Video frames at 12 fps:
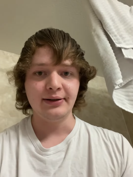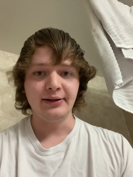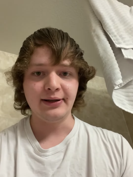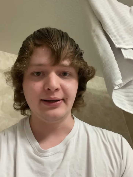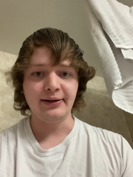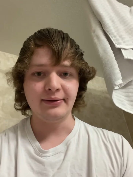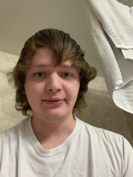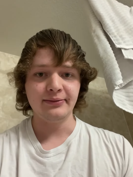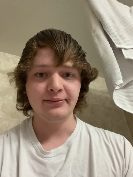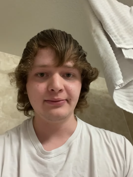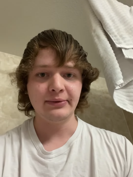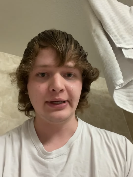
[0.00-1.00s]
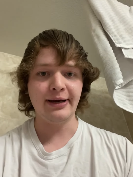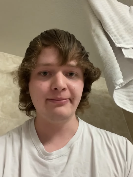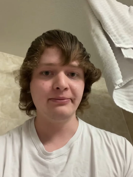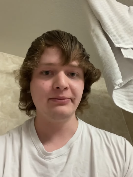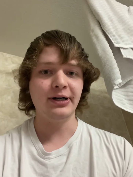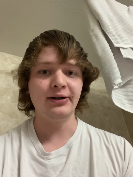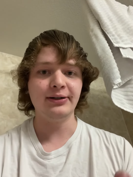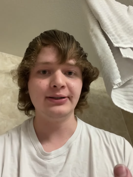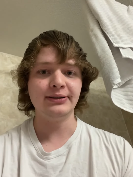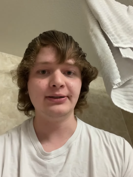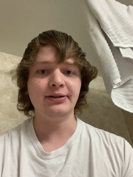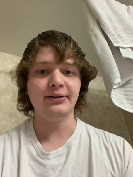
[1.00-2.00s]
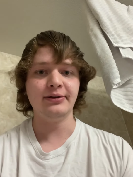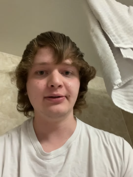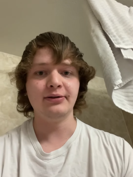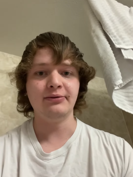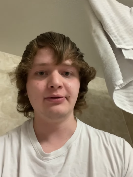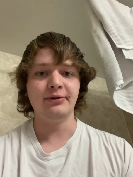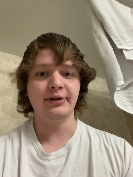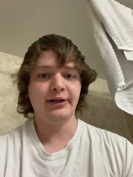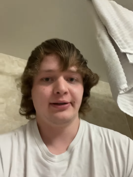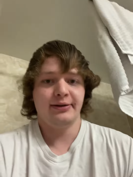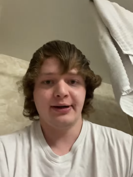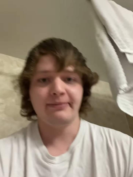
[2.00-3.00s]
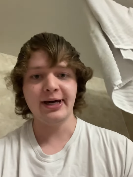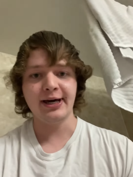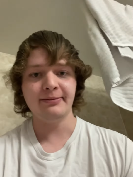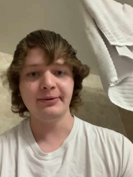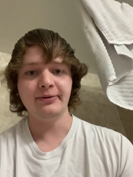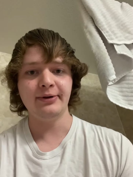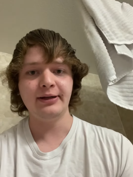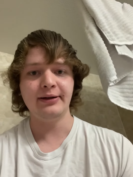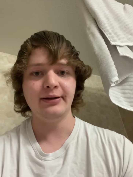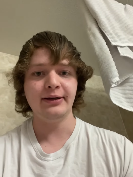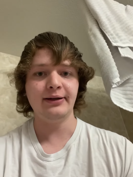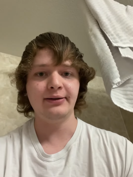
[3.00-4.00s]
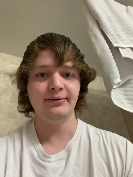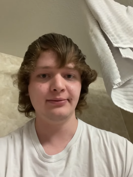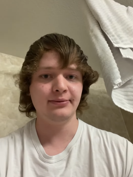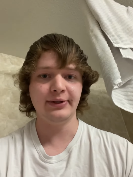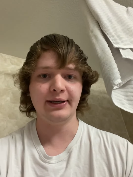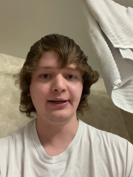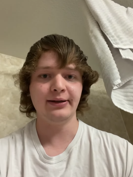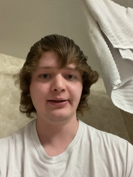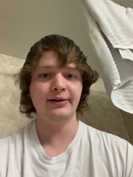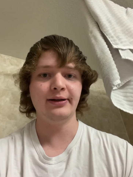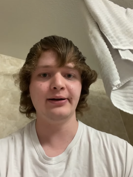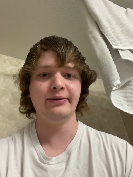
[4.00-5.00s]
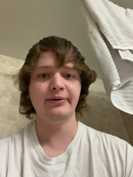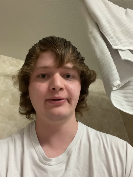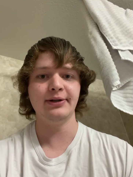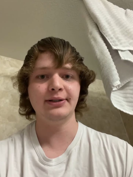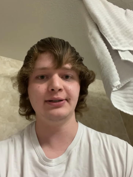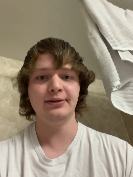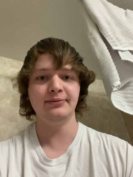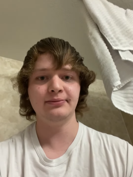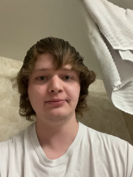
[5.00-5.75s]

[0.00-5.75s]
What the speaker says: and I'm honestly the third one, like I'm happy with it. Like yeah, we're Russia.